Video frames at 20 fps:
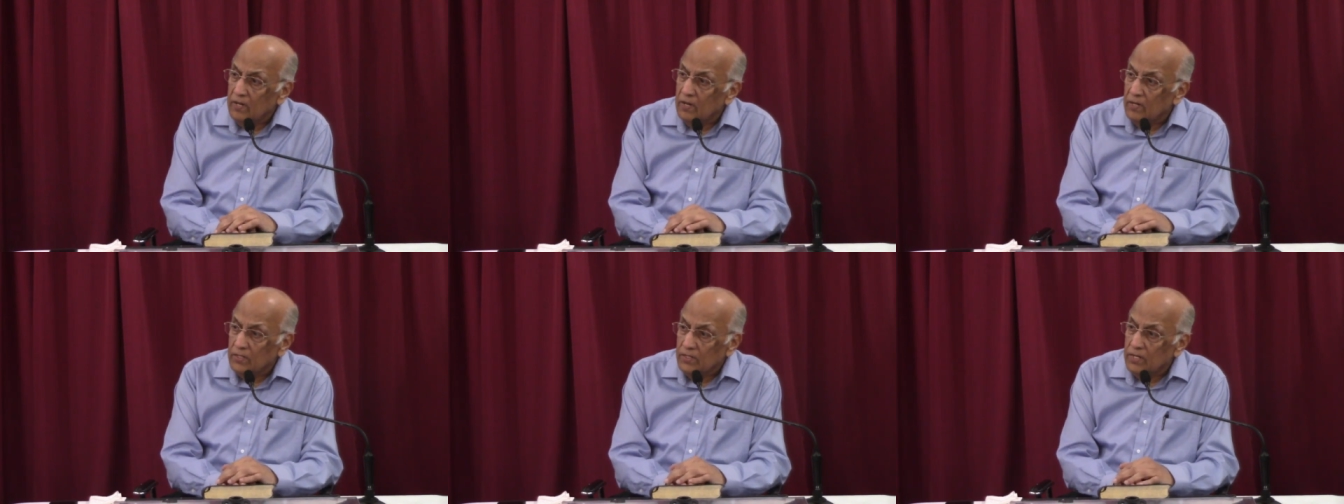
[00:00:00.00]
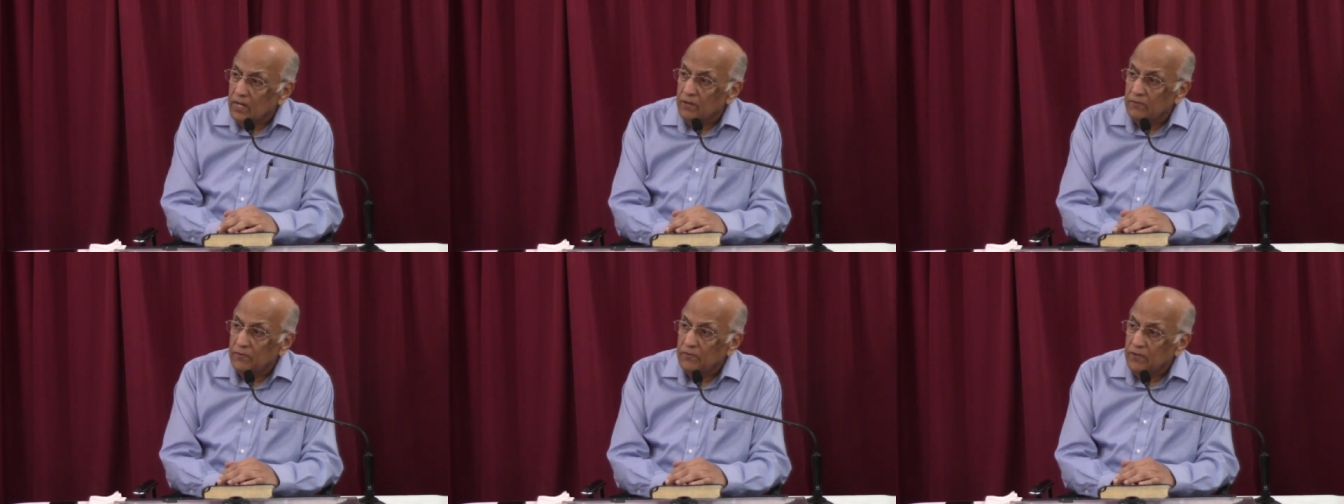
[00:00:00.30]
God's
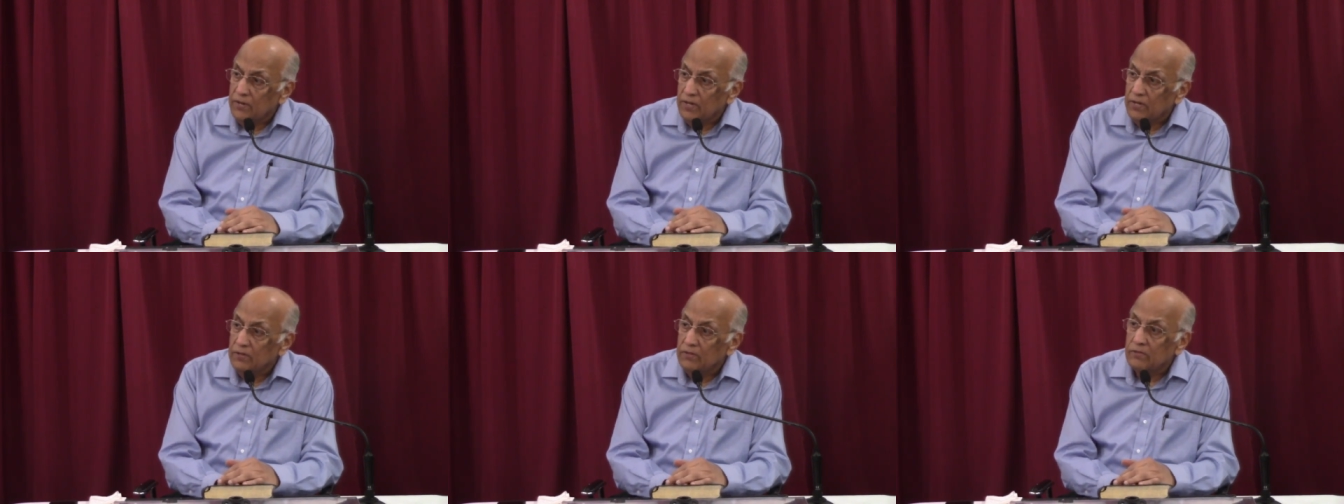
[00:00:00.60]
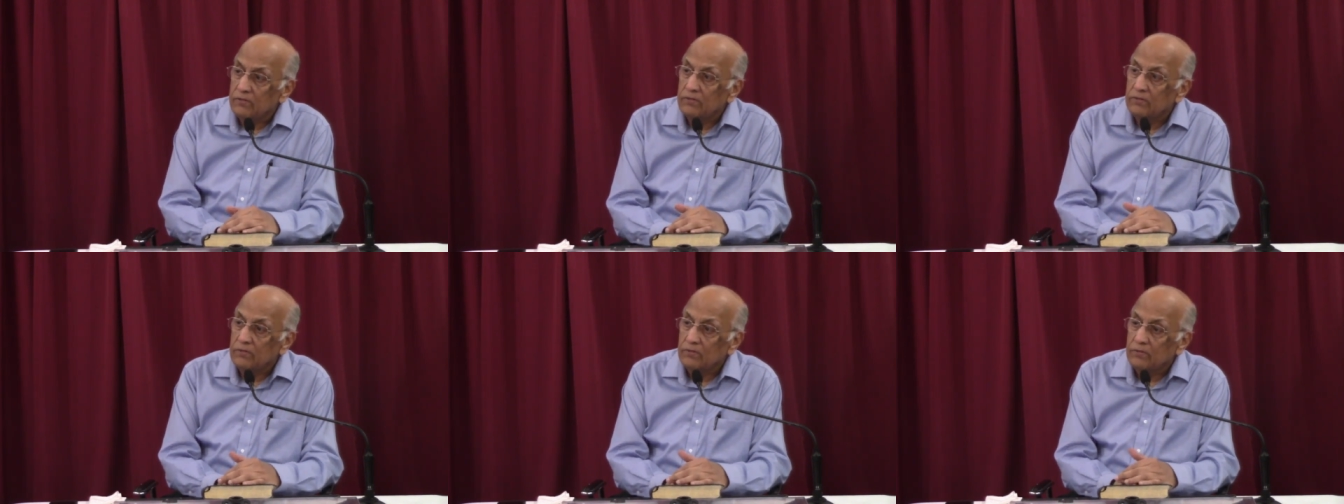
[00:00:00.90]
love for
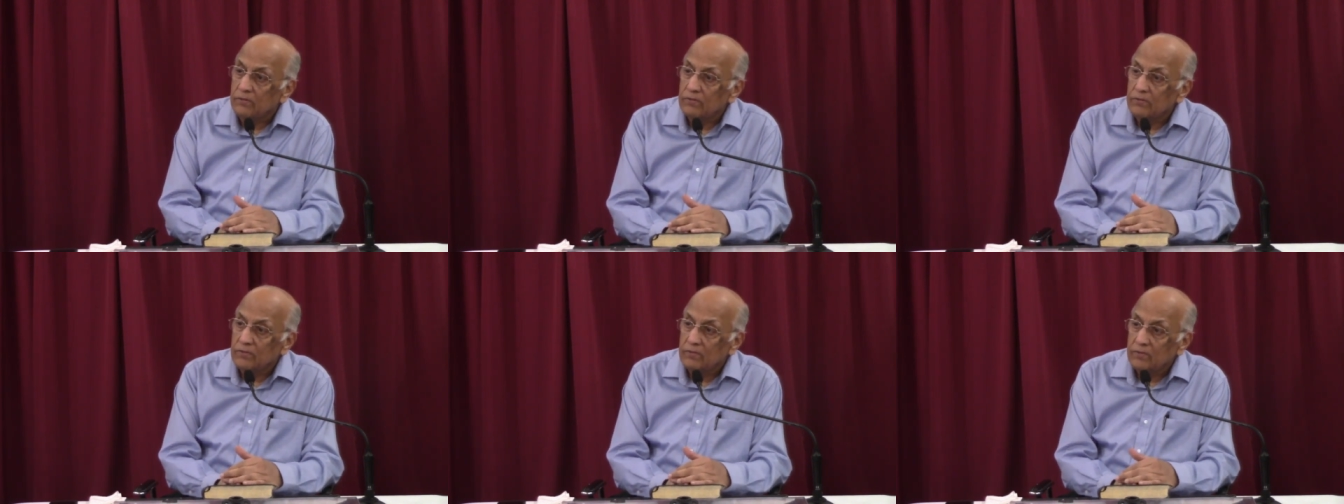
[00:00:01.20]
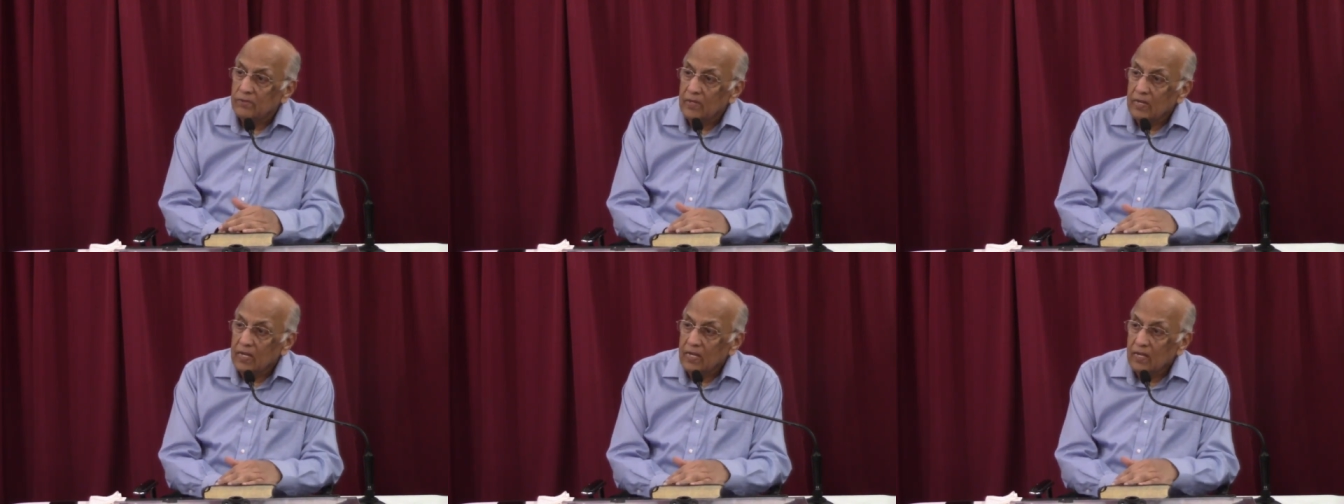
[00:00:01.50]
you,
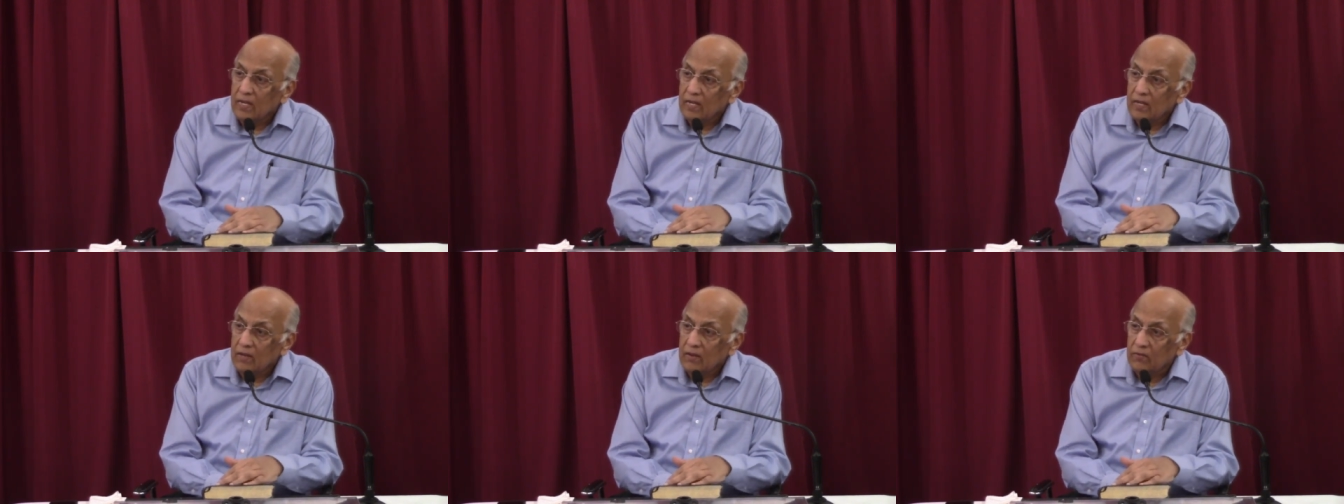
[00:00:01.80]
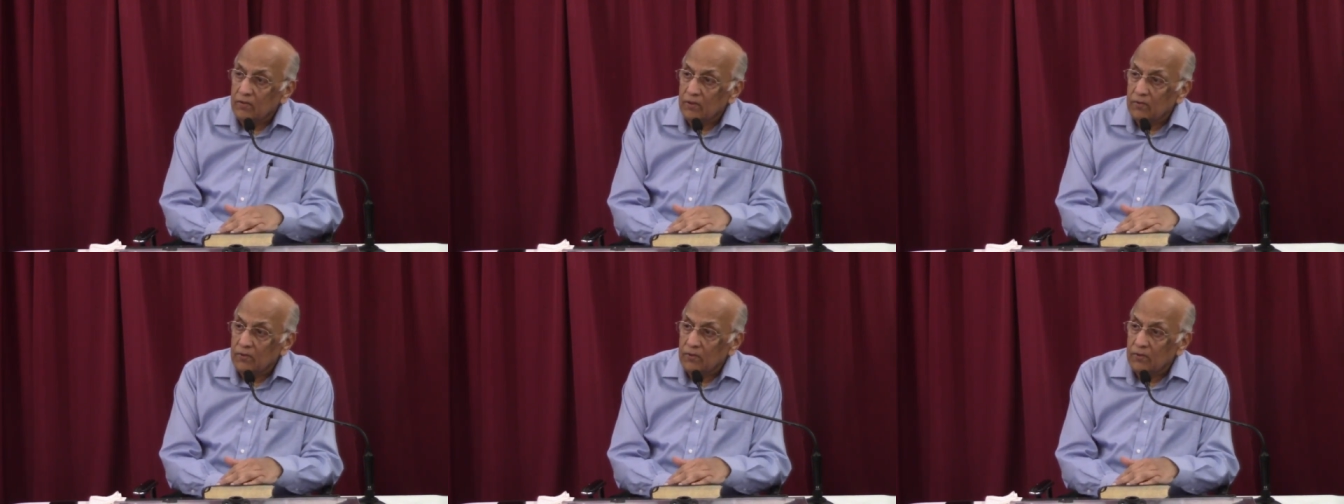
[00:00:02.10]
even